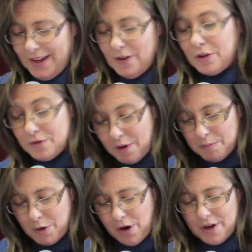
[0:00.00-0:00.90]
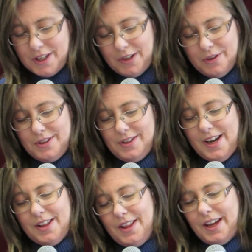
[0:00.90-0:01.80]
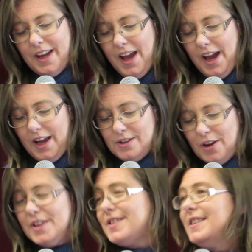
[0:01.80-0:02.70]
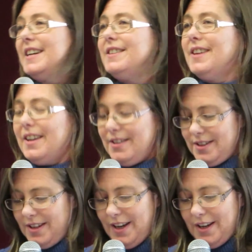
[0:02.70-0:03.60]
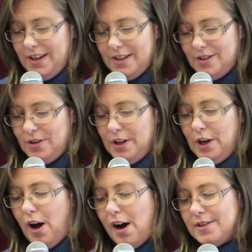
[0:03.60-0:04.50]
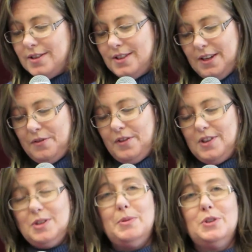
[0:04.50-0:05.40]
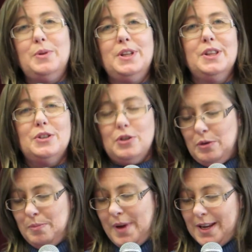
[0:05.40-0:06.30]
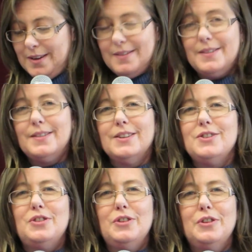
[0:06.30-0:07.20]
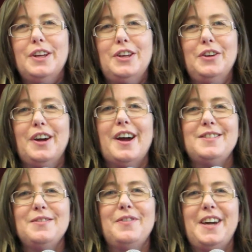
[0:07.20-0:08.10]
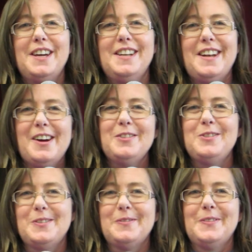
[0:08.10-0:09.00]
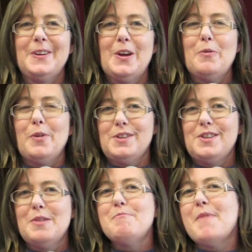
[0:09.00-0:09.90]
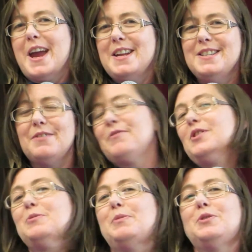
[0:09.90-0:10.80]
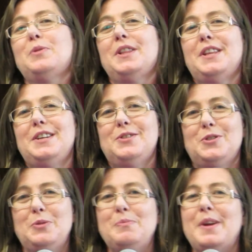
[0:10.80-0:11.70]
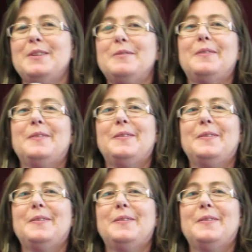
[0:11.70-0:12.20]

Not from God, he could do nothing. And so this leads us to the last difference between the two men. Do you think you guys have figured it out? What's the main difference between these two men?